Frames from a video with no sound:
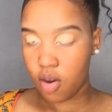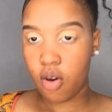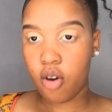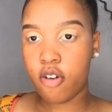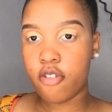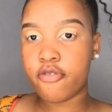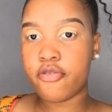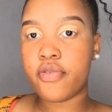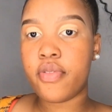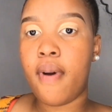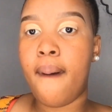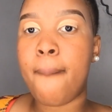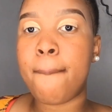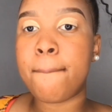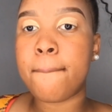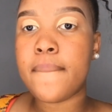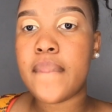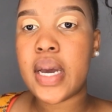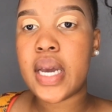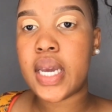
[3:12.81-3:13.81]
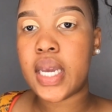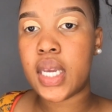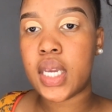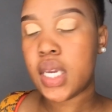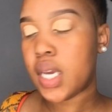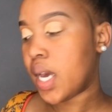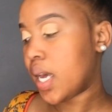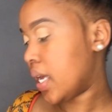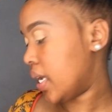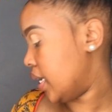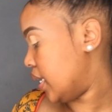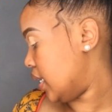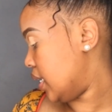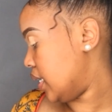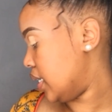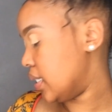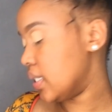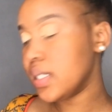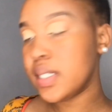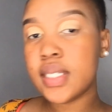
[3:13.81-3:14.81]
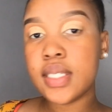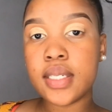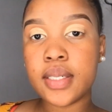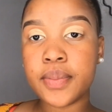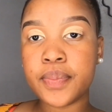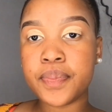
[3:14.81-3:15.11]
of my eyelid,